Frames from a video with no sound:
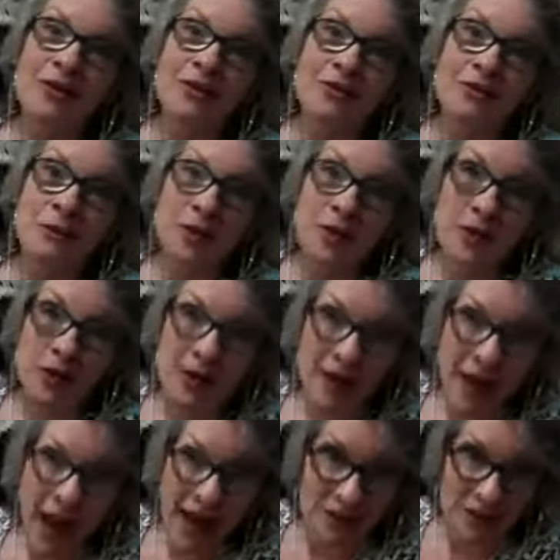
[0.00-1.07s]
for their
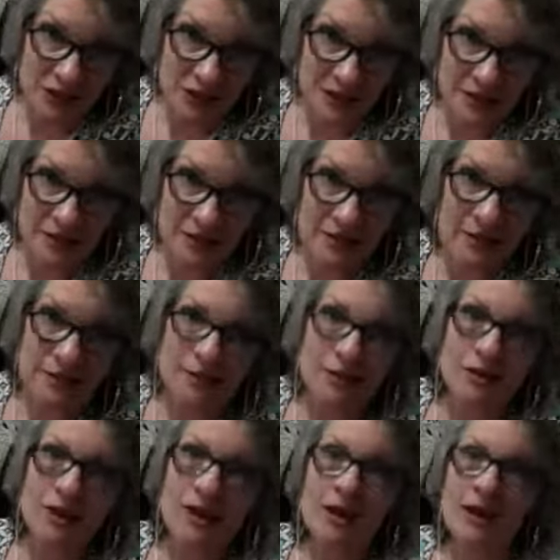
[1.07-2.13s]
actions
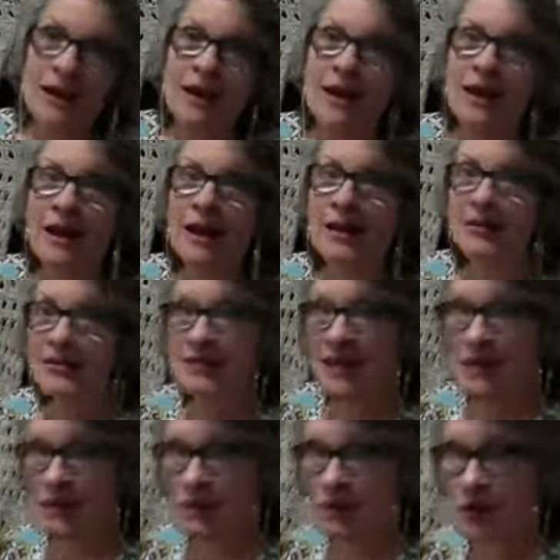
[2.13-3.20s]
of
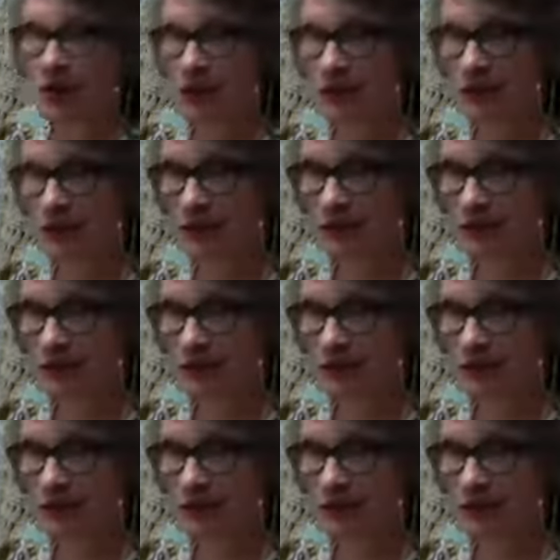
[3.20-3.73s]
sex with children